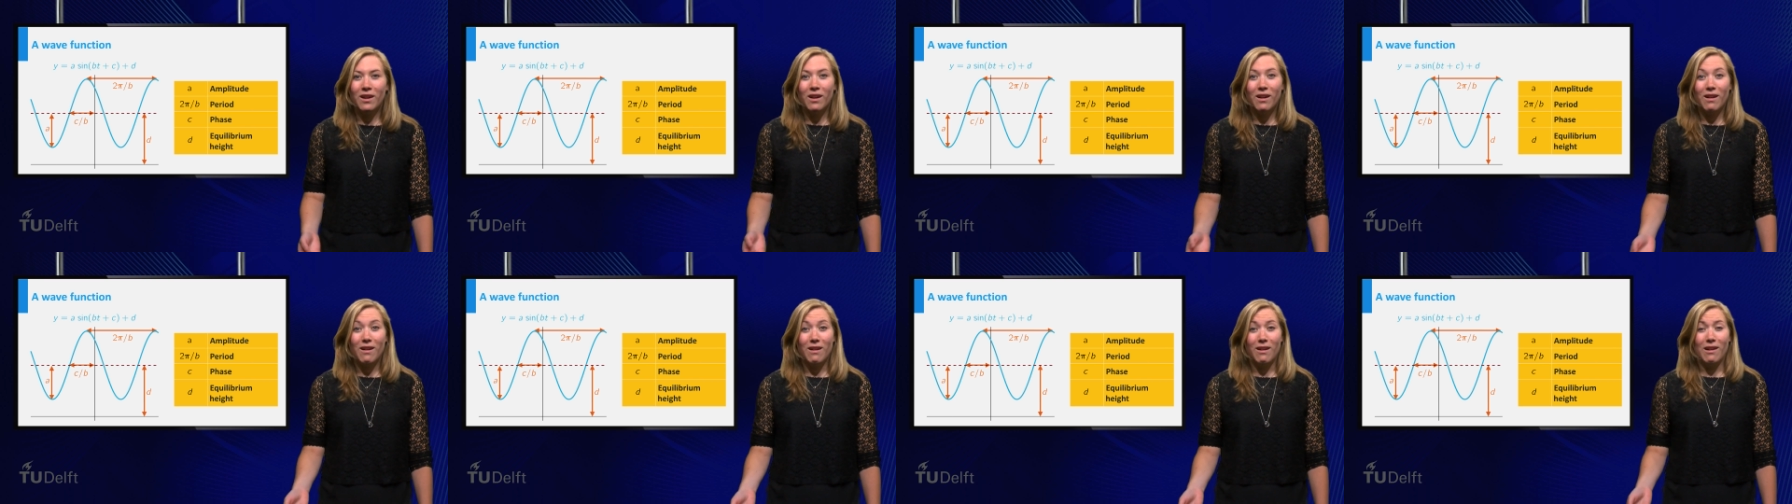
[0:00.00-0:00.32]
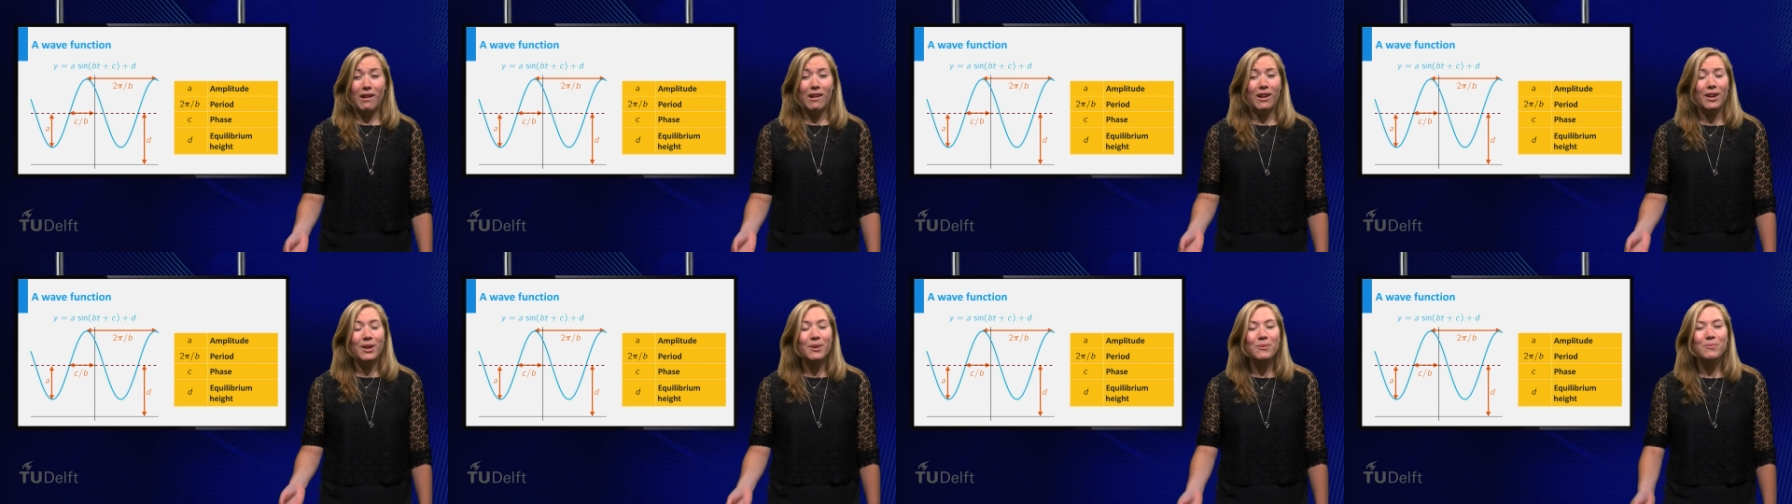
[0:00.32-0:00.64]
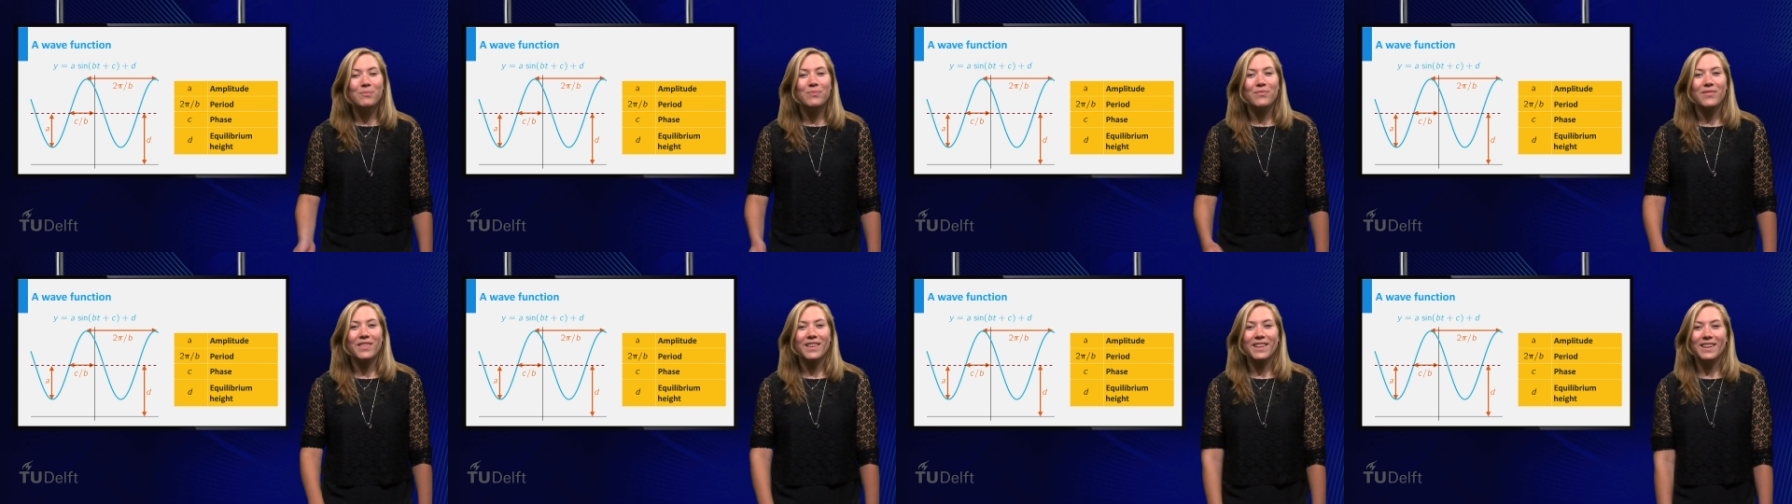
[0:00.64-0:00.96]
are
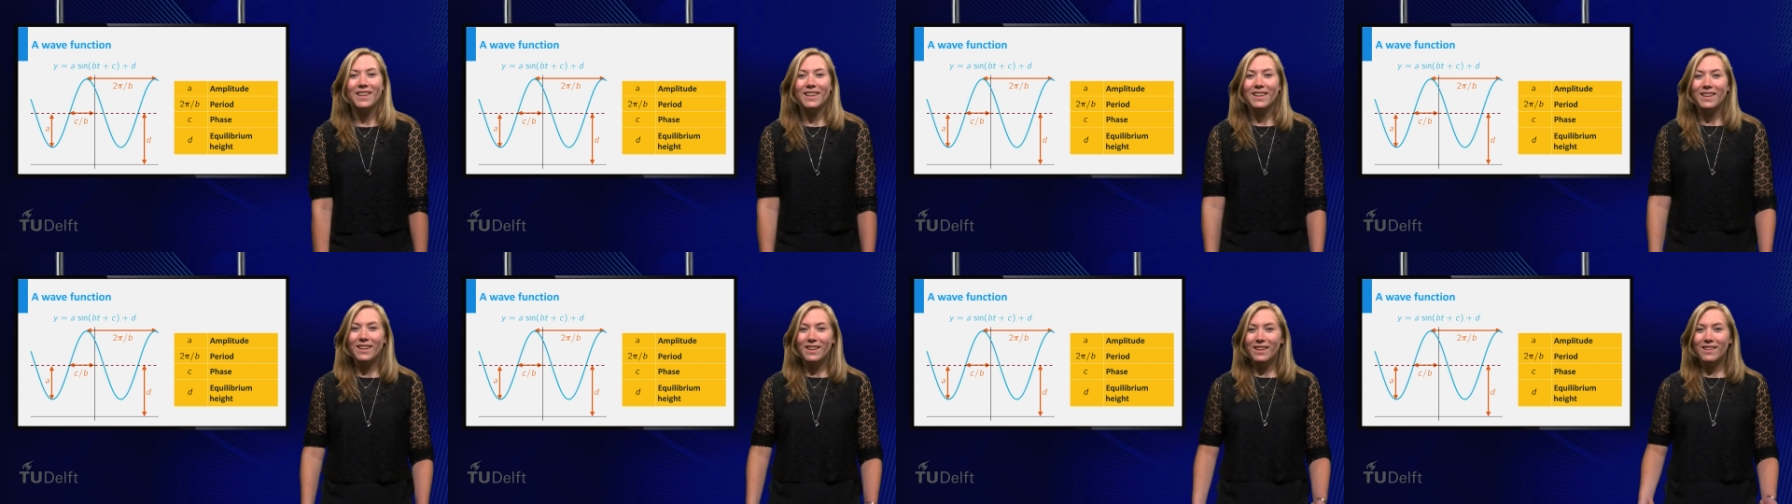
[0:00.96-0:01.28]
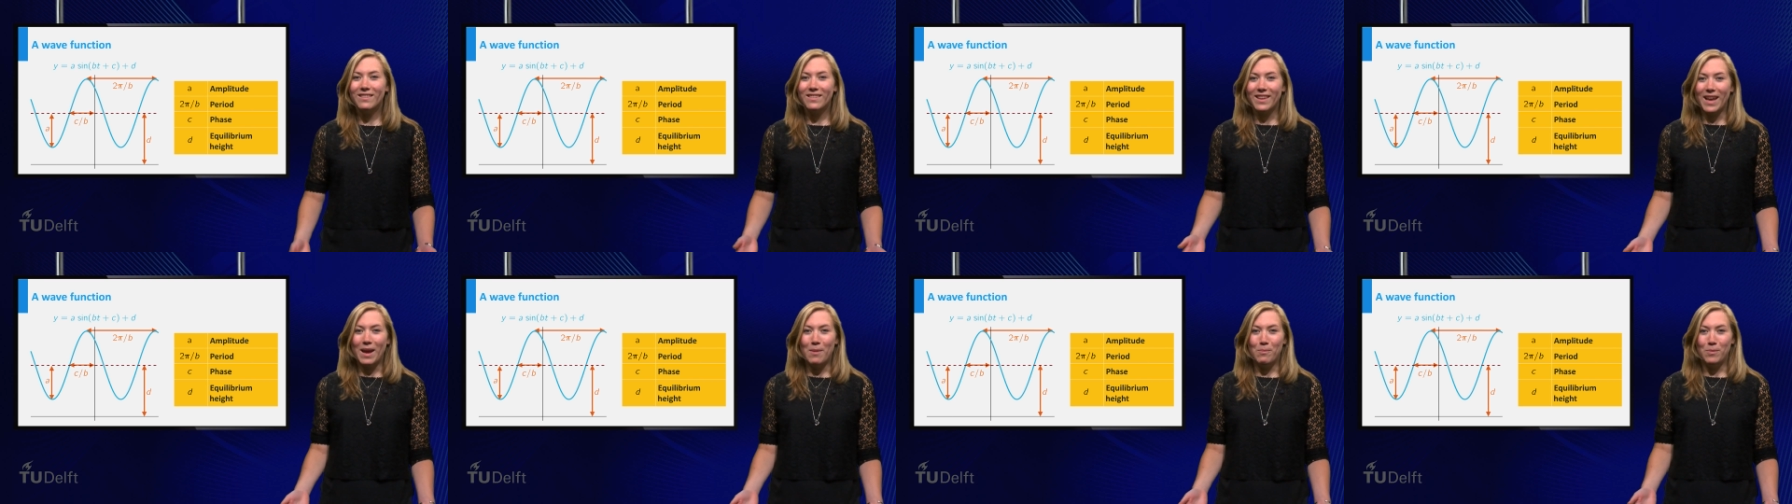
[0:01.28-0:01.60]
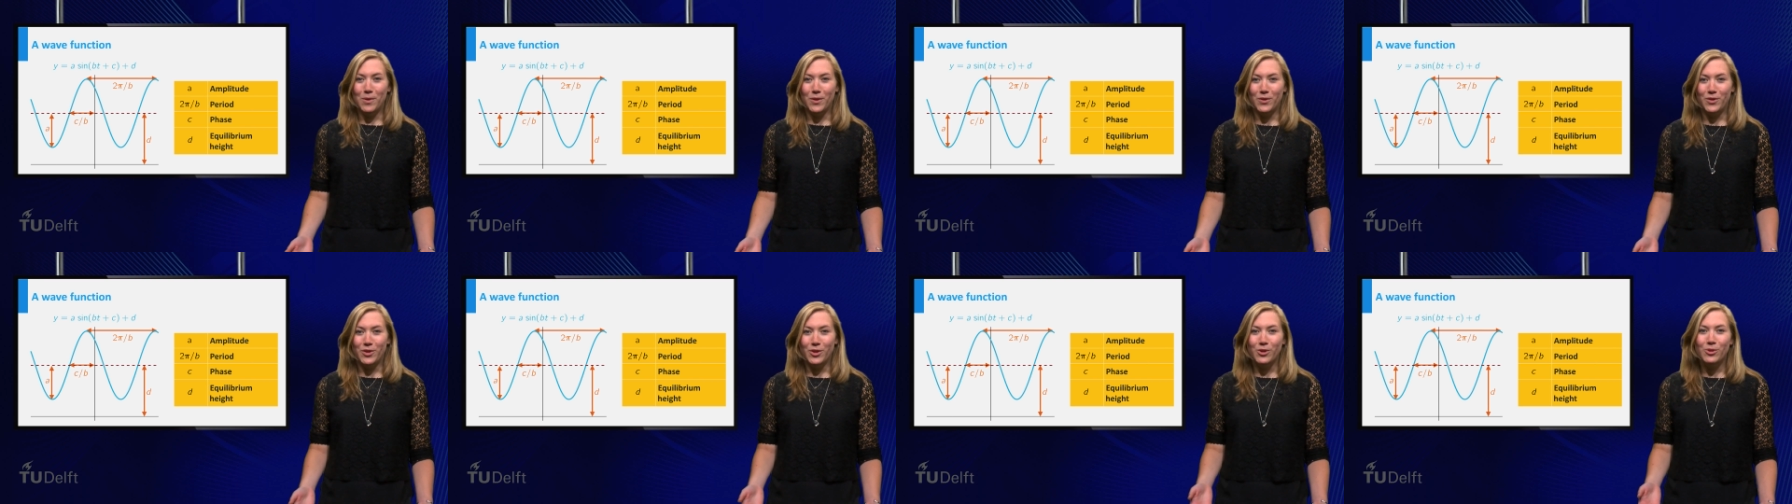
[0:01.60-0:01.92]
its
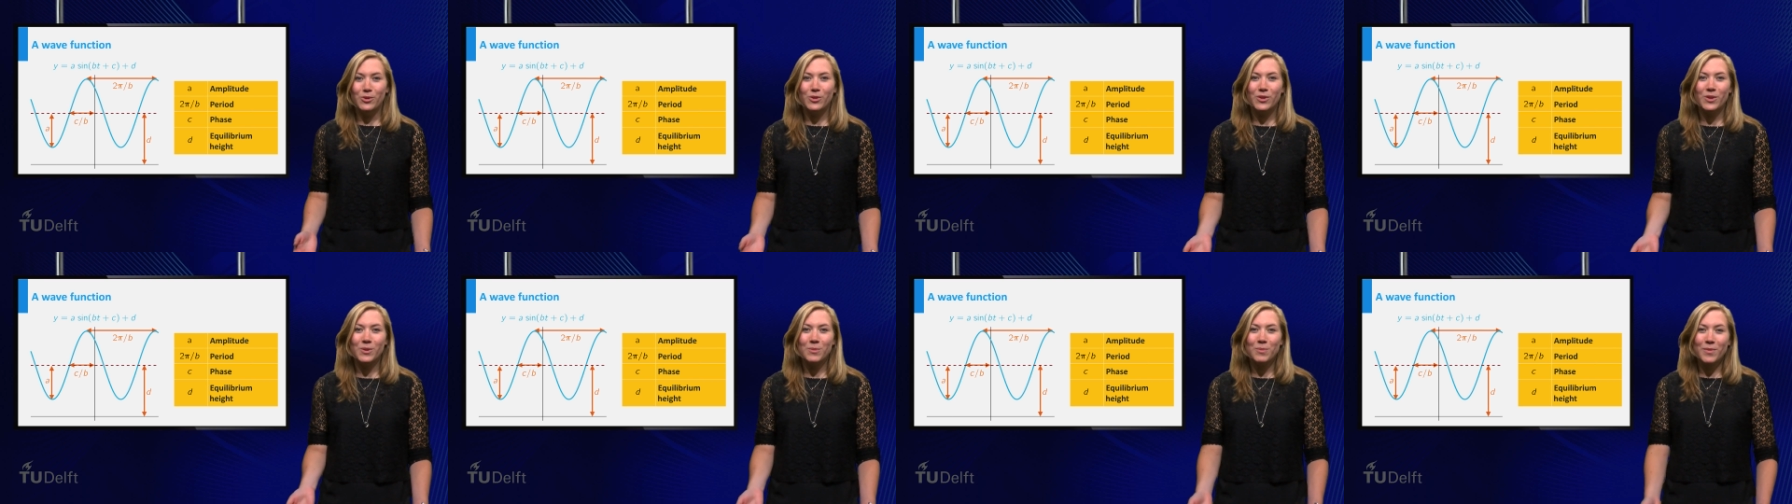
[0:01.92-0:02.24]
amplitude,